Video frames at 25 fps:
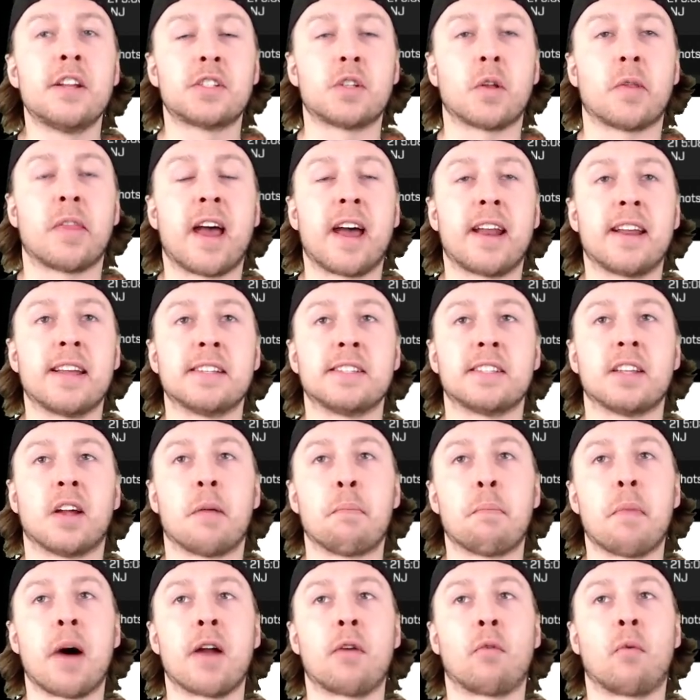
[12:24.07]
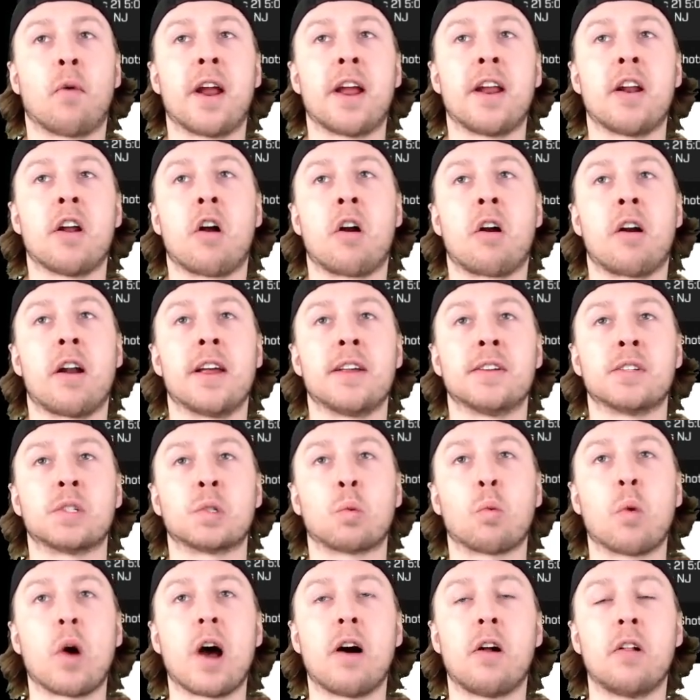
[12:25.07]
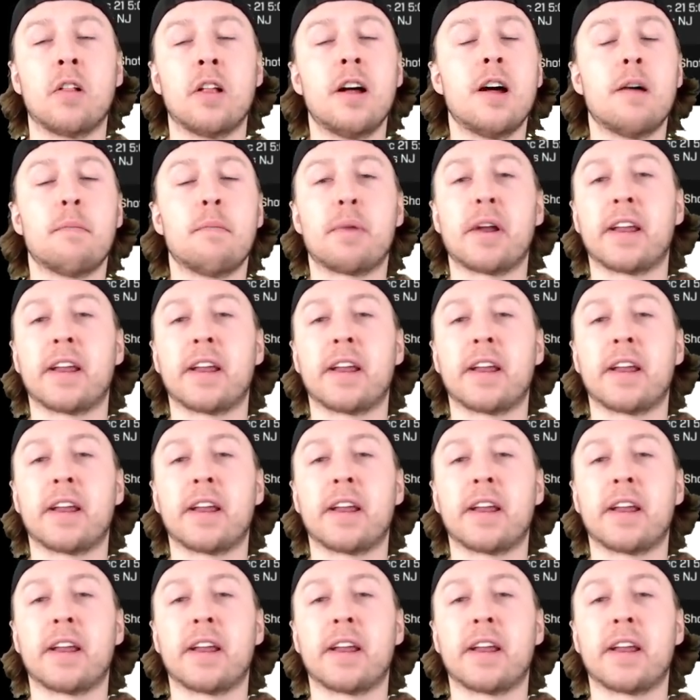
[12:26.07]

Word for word: so that is on my radar as well.